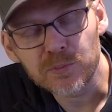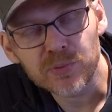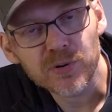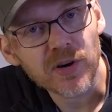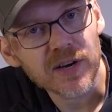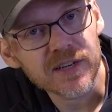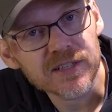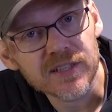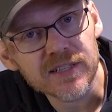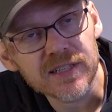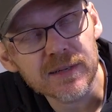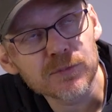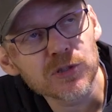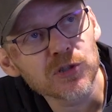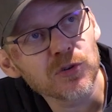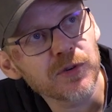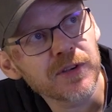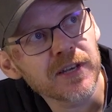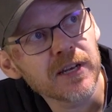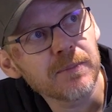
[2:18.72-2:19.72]
good prices, I'm
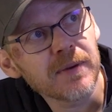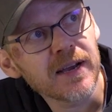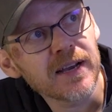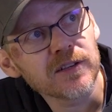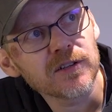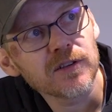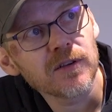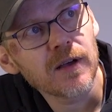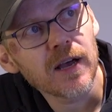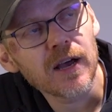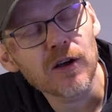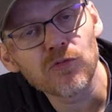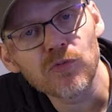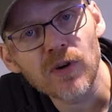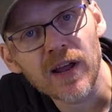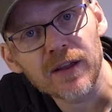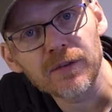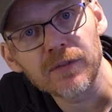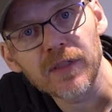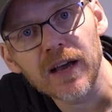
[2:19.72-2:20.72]
talking about
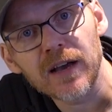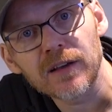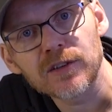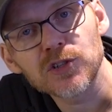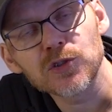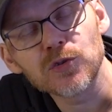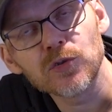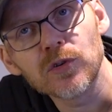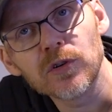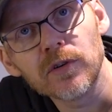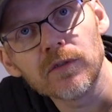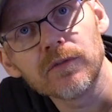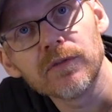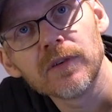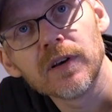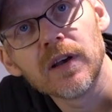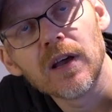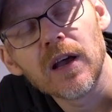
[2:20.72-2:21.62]
around that sort of